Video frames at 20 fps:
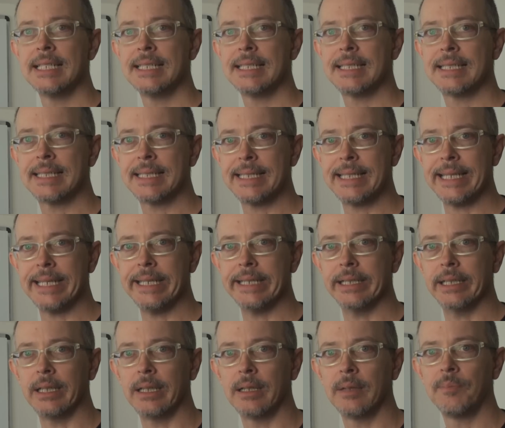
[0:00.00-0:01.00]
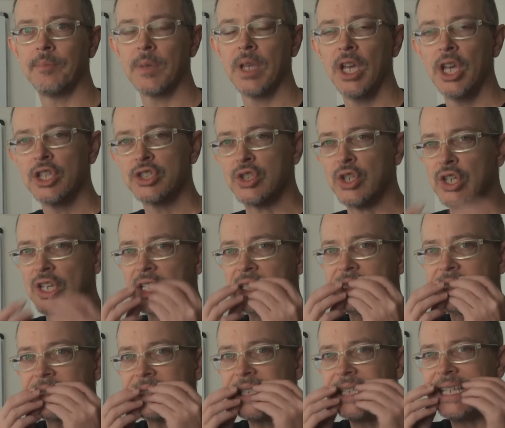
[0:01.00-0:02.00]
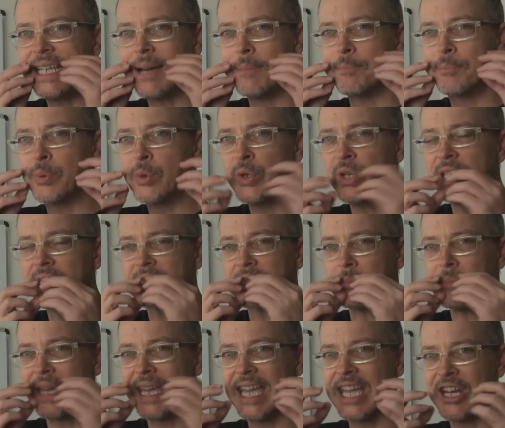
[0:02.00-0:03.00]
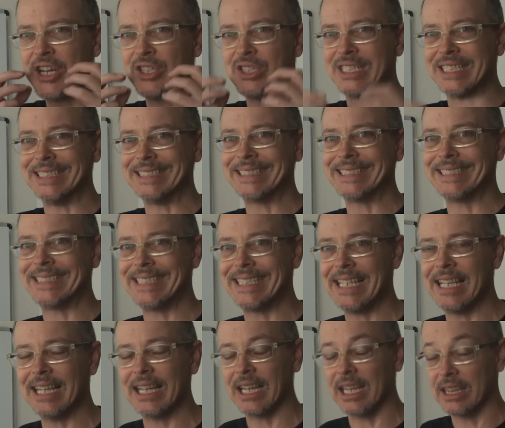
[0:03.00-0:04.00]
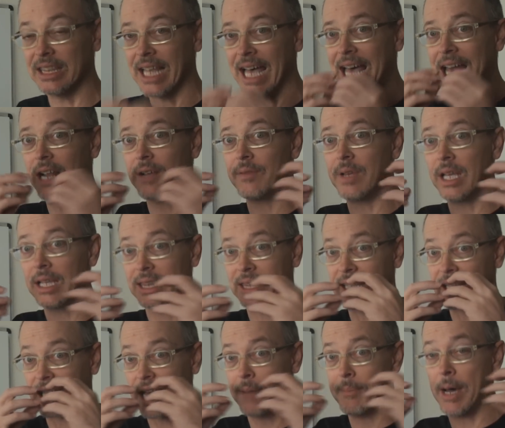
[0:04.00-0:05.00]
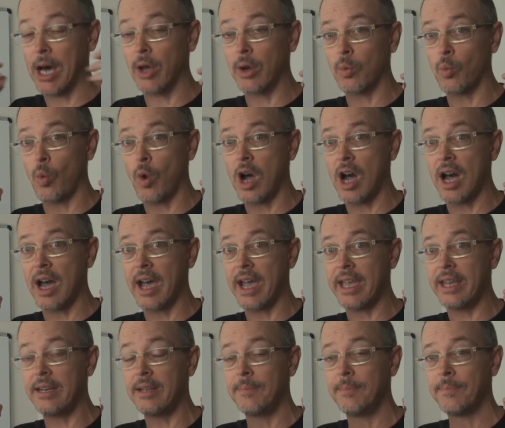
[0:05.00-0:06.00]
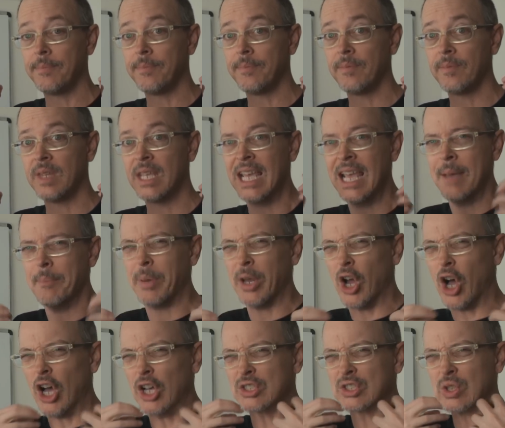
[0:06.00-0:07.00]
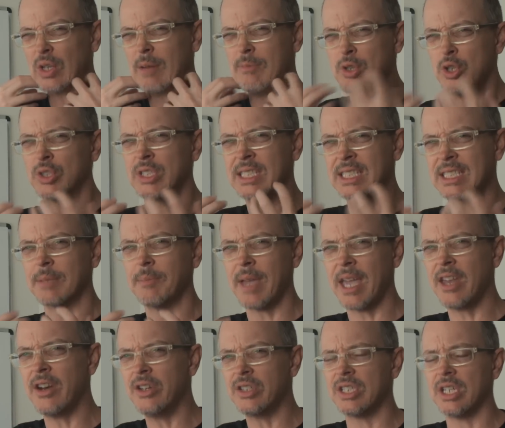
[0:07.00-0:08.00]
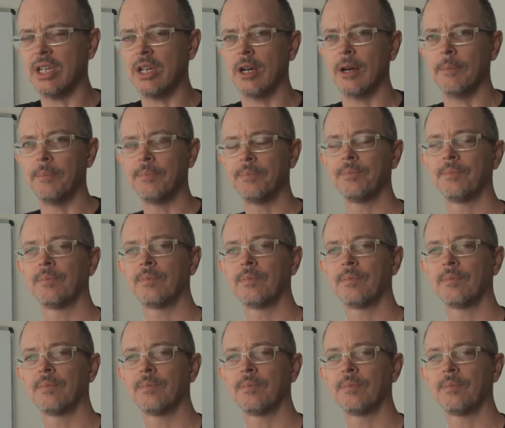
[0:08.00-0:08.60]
steel. So you can see I'm putting some energy, a lot of, uh, come out wide, but also I'm using some energy here.